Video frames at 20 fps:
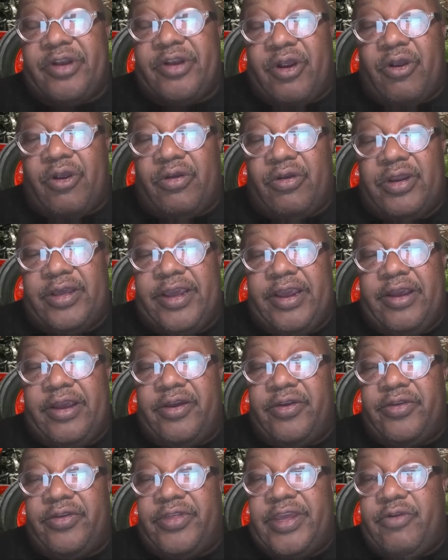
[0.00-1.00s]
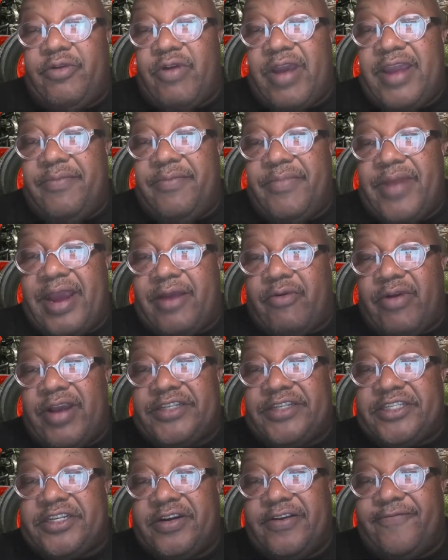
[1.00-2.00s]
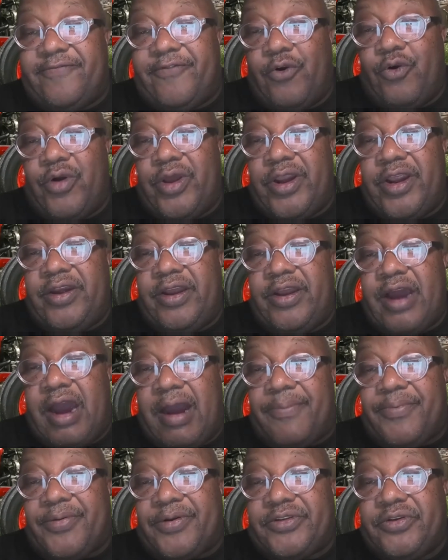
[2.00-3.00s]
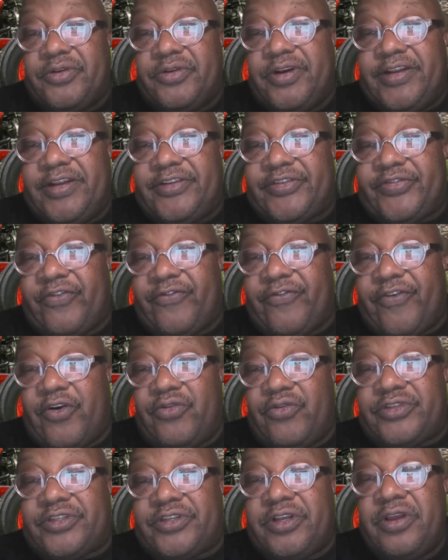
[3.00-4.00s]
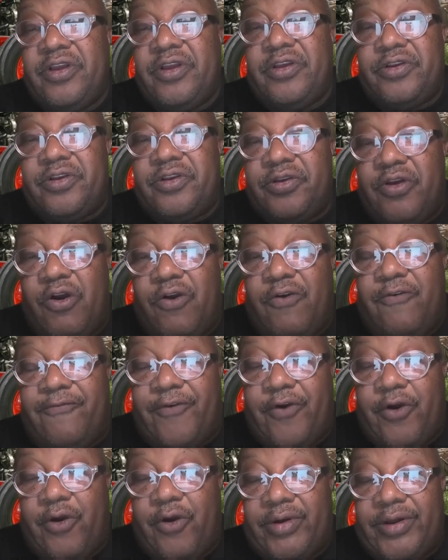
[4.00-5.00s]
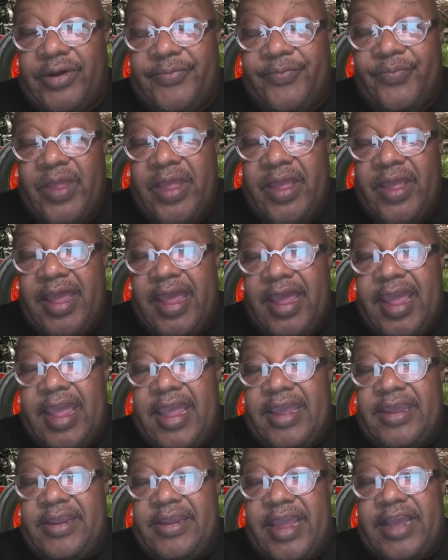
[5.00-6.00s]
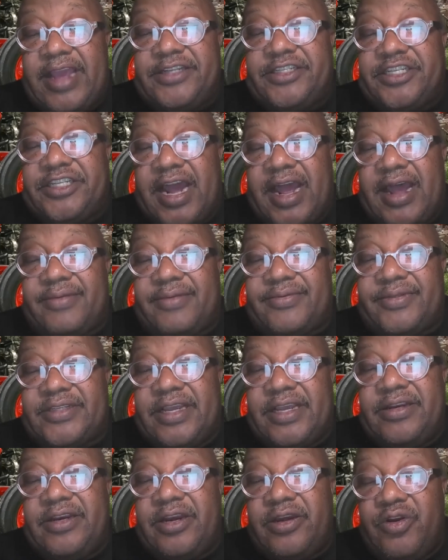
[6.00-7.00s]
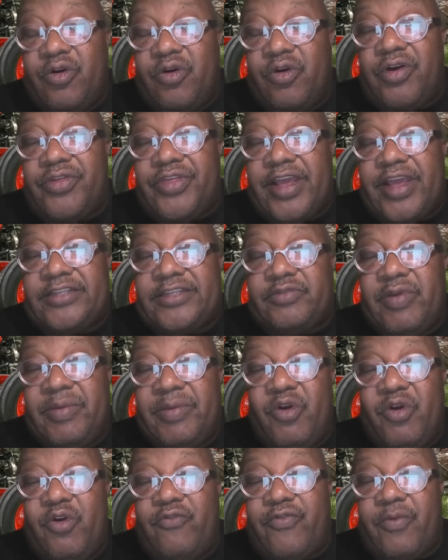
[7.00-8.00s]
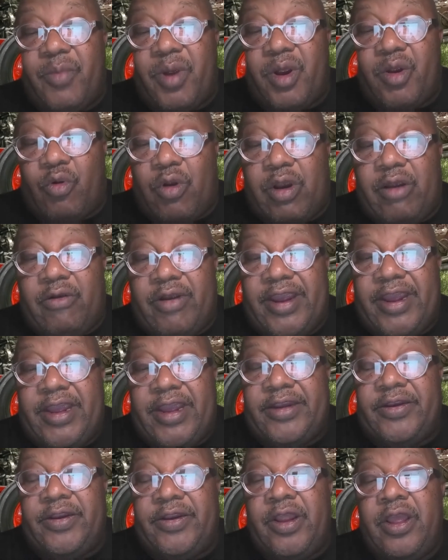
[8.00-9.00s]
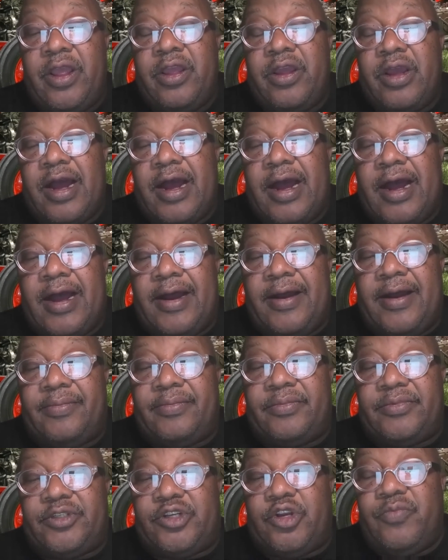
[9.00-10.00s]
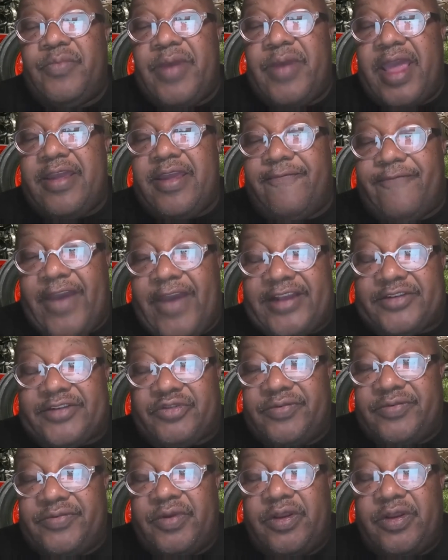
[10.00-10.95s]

earlier, the Great Migration afforded opportunities for folks to go forward and get jobs in the North as we move from agrarian to manufacturing.